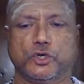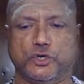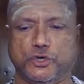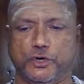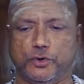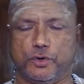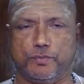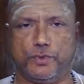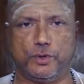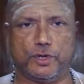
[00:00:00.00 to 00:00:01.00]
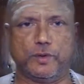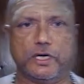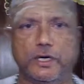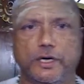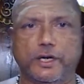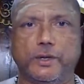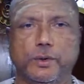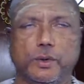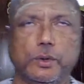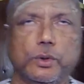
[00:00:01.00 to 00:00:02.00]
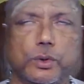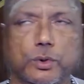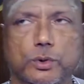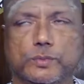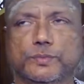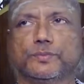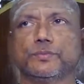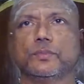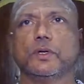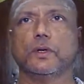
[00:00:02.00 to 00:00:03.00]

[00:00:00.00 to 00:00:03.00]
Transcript: Shri Gurubhyo Namah Hari Om.